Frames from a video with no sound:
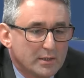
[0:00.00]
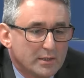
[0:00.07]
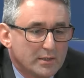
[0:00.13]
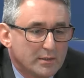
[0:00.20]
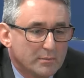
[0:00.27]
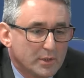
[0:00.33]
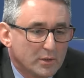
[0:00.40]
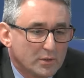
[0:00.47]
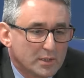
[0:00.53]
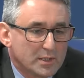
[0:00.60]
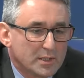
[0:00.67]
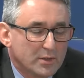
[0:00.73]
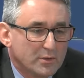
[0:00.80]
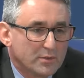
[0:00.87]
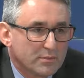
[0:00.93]
the builder
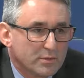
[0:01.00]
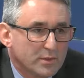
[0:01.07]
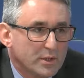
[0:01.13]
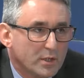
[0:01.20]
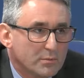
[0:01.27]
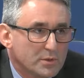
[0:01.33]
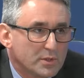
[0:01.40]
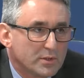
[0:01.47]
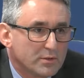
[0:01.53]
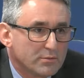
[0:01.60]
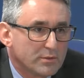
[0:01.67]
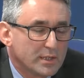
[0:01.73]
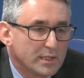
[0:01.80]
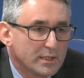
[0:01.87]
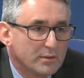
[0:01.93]
go through an Option
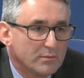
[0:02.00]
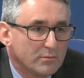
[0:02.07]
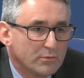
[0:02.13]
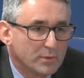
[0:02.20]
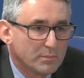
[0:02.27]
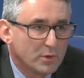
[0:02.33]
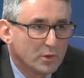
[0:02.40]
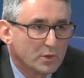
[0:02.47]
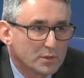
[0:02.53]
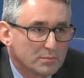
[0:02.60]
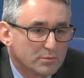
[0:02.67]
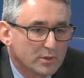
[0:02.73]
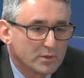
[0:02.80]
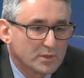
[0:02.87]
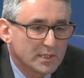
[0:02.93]
3 report
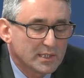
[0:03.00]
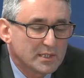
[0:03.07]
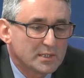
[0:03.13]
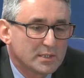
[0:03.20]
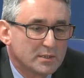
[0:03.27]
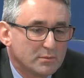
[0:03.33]
process